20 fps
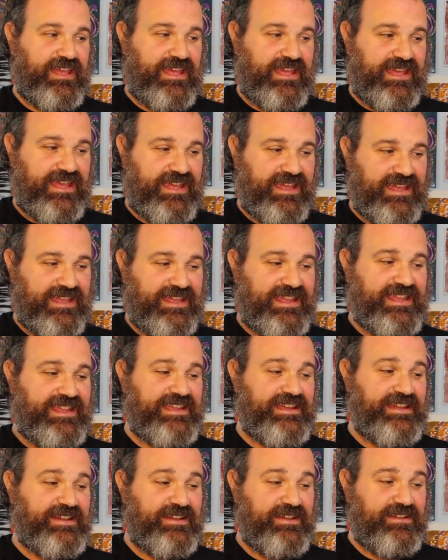
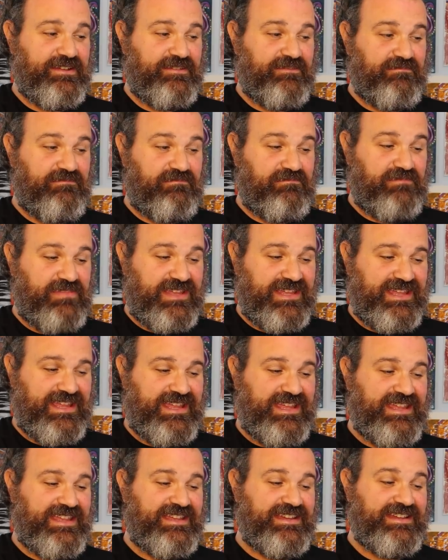A,
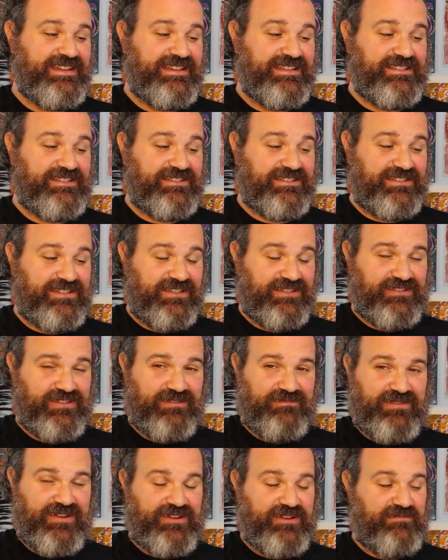B, C
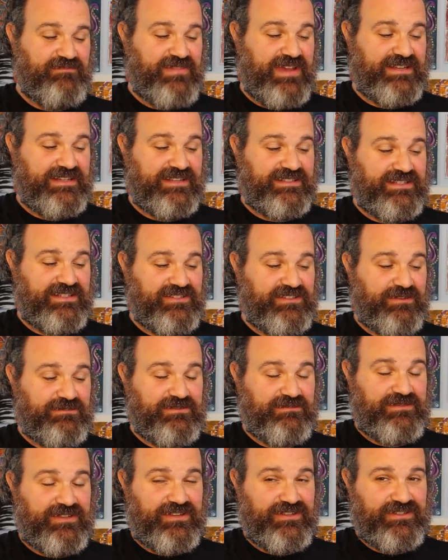sharp minor, back to D sharp
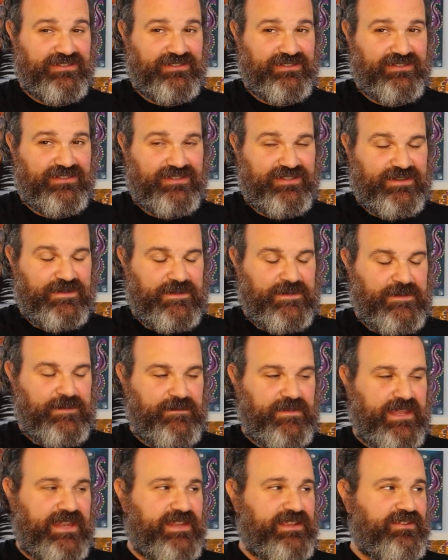diminished,
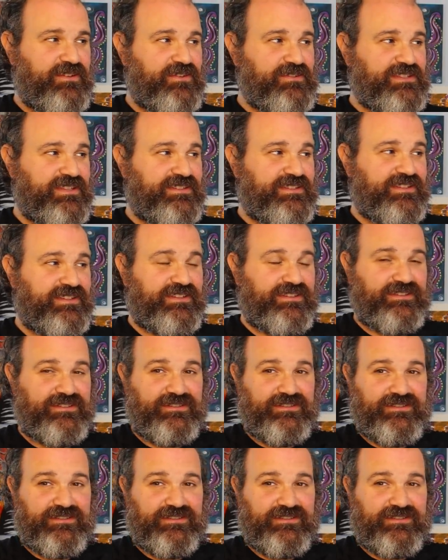and he goes into the.